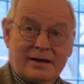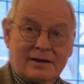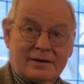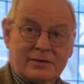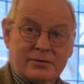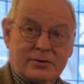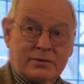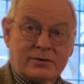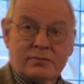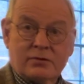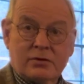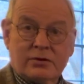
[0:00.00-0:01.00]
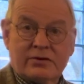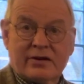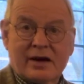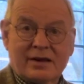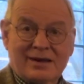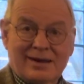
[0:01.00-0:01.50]
Now you couldn't even go into
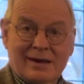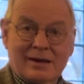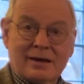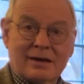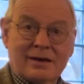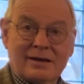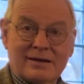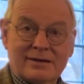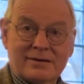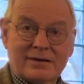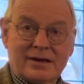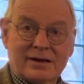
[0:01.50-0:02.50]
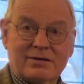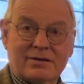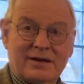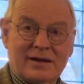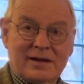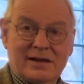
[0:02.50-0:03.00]
IKEA and get
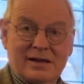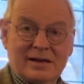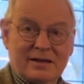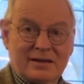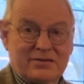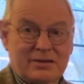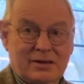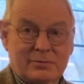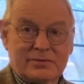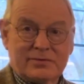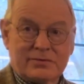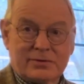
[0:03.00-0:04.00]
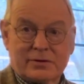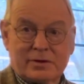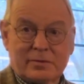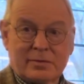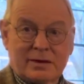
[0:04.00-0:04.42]
a table for £40.